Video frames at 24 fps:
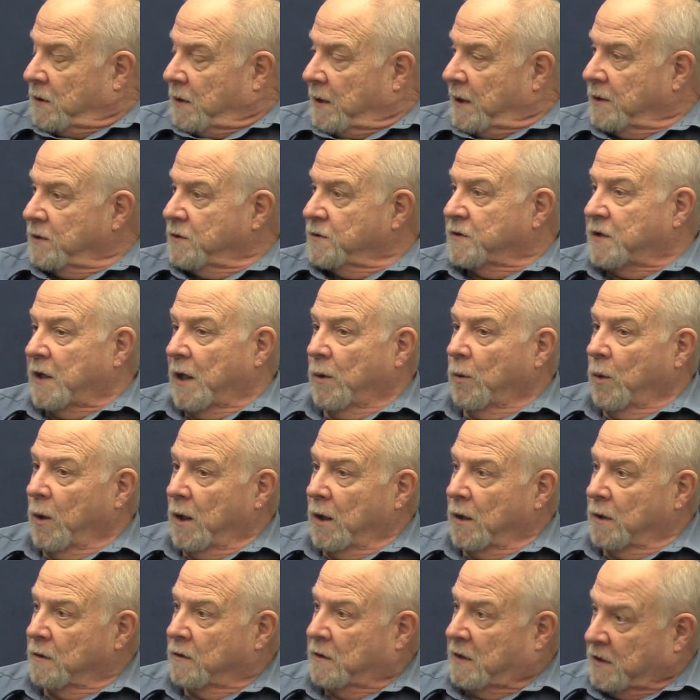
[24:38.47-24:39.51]
And you say,
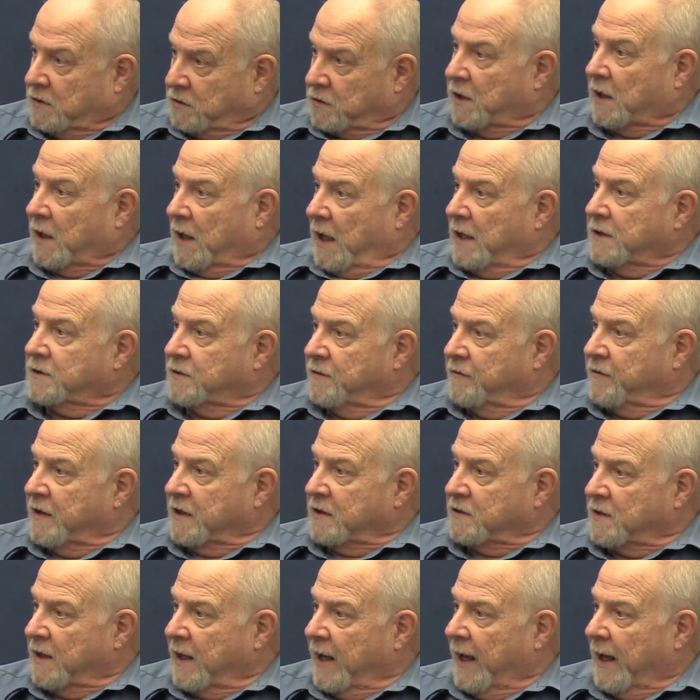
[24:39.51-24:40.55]
well, these are the kinds of
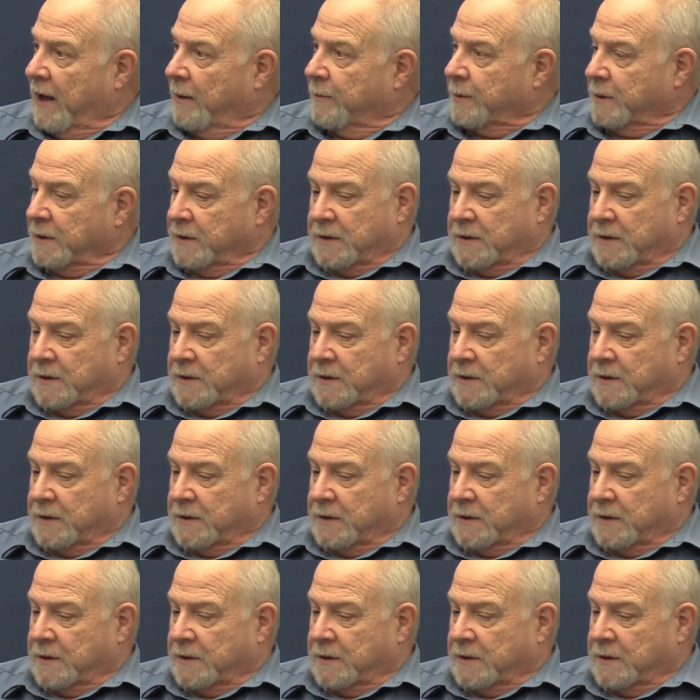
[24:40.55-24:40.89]
things that happened.